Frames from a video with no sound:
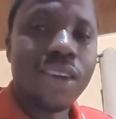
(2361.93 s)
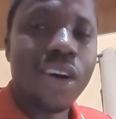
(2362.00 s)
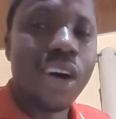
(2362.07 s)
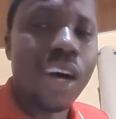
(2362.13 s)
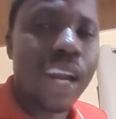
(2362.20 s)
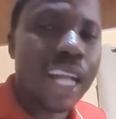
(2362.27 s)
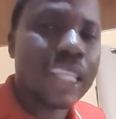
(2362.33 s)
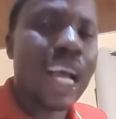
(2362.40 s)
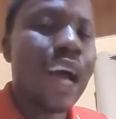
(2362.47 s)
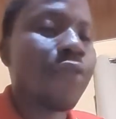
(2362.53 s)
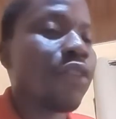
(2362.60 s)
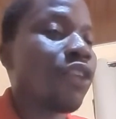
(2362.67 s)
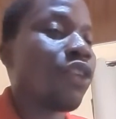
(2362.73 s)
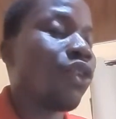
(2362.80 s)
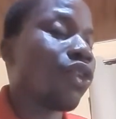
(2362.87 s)
All that I
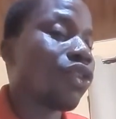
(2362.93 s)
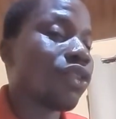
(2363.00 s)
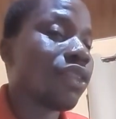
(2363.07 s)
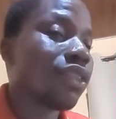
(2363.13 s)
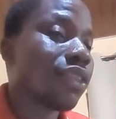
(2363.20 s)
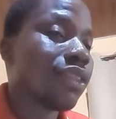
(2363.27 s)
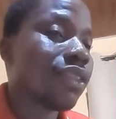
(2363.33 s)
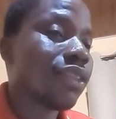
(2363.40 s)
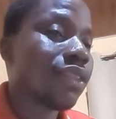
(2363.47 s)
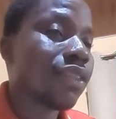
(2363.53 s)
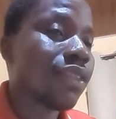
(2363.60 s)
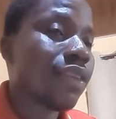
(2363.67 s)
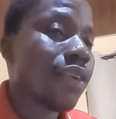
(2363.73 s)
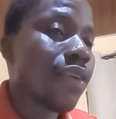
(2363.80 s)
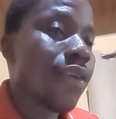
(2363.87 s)
have is
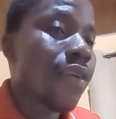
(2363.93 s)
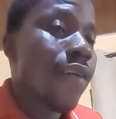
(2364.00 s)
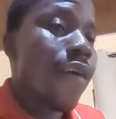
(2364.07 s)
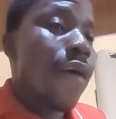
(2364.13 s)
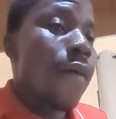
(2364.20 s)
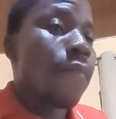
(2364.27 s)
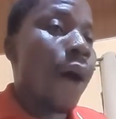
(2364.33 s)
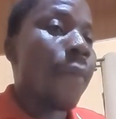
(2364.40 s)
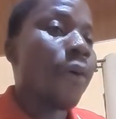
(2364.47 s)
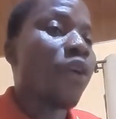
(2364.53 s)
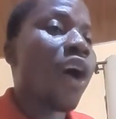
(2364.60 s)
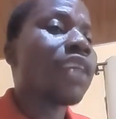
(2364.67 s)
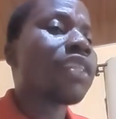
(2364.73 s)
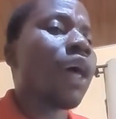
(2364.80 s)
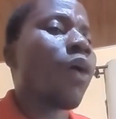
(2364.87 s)
yours. But
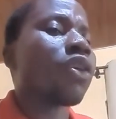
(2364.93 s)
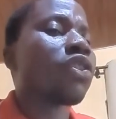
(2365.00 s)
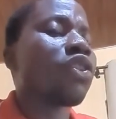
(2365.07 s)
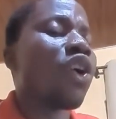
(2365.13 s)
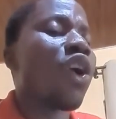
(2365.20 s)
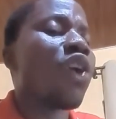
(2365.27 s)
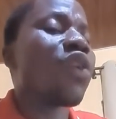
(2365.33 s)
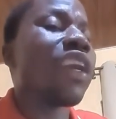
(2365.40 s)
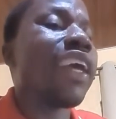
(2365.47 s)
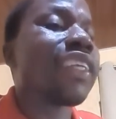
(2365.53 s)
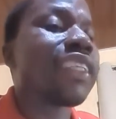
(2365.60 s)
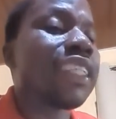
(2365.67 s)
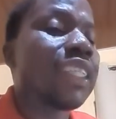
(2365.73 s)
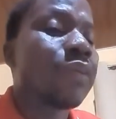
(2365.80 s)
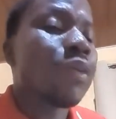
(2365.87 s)
because there was no
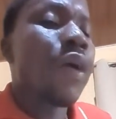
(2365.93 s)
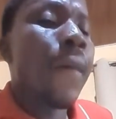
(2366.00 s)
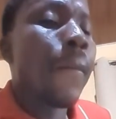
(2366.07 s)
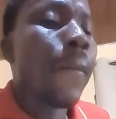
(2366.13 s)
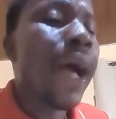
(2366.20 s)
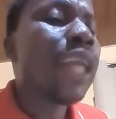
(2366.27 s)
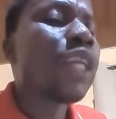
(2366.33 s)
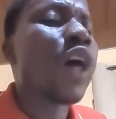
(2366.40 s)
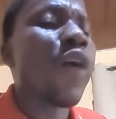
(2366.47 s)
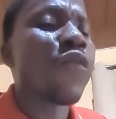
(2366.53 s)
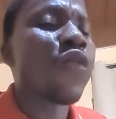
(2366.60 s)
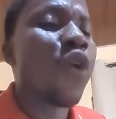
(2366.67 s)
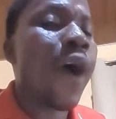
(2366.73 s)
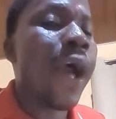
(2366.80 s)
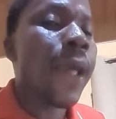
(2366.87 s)
relationship, many
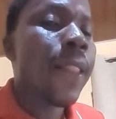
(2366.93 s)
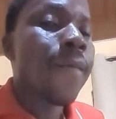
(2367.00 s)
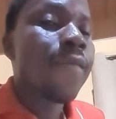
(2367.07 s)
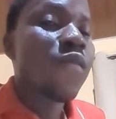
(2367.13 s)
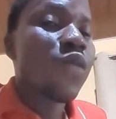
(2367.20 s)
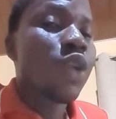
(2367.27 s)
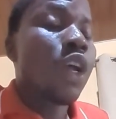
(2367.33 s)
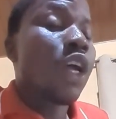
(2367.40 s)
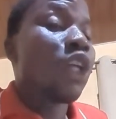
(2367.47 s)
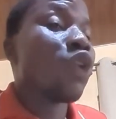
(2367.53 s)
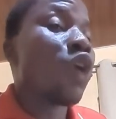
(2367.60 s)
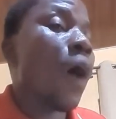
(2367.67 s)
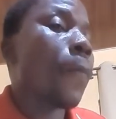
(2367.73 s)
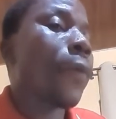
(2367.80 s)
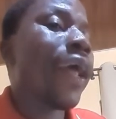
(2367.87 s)
of you,
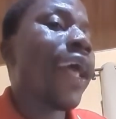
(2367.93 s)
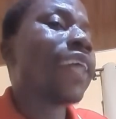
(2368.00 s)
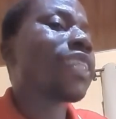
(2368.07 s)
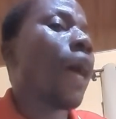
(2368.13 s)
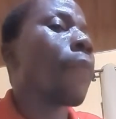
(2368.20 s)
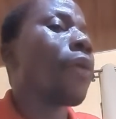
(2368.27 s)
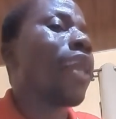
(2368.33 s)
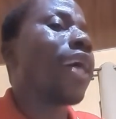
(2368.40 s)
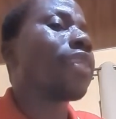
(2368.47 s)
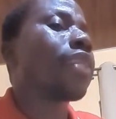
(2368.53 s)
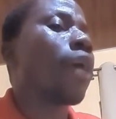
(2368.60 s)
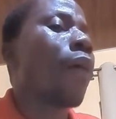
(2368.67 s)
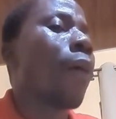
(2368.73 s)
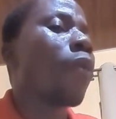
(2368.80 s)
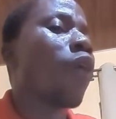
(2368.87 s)
your prayers have been
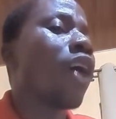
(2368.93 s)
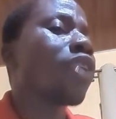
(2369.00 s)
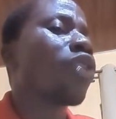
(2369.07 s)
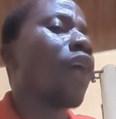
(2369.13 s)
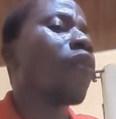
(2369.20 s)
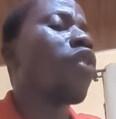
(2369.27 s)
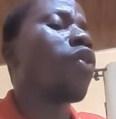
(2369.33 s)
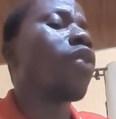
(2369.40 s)
answered, but because you have no